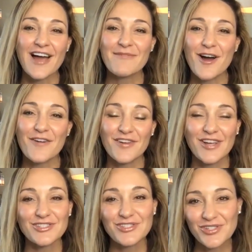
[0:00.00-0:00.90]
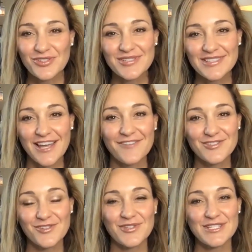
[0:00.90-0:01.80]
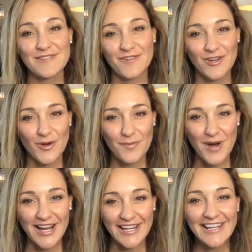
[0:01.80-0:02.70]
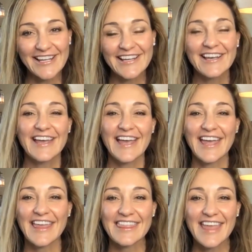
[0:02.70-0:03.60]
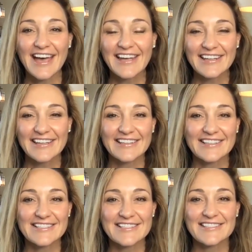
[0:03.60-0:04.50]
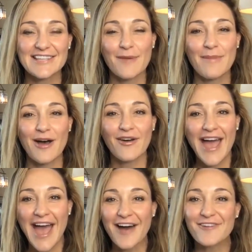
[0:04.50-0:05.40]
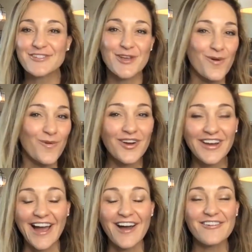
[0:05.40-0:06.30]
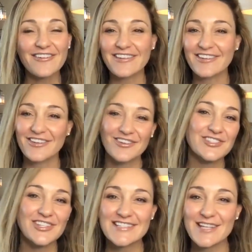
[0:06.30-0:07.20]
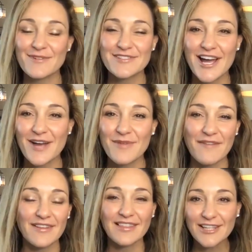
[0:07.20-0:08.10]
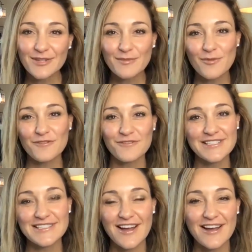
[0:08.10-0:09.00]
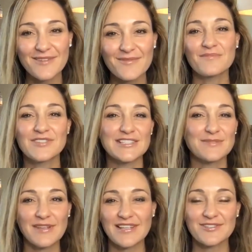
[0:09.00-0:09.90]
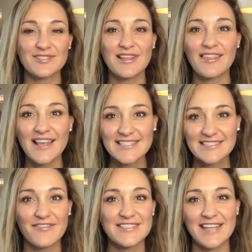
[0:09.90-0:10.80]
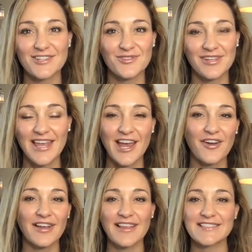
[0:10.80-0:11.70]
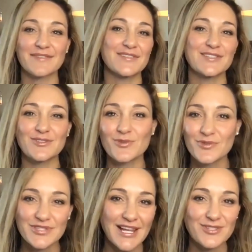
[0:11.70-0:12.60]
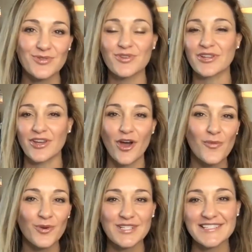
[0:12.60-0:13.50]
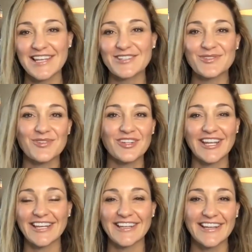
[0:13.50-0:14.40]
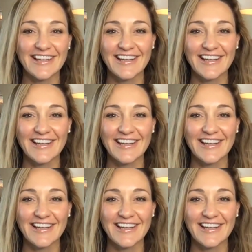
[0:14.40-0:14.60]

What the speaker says: I'm offering a choose life choice for your body. And that is about how to work out. Usually in summertime, you have a little bit more free time just because there's less of a schedule to carry, less of a school schedule and a homework schedule and